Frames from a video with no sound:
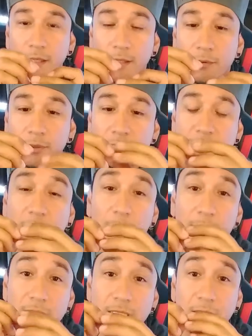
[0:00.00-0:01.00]
with the top
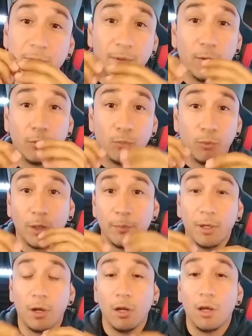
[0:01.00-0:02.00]
of the teeth, it will rub
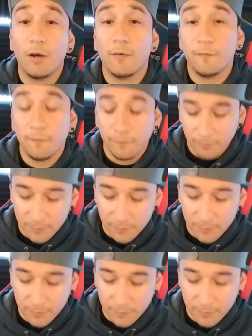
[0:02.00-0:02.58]
it all off.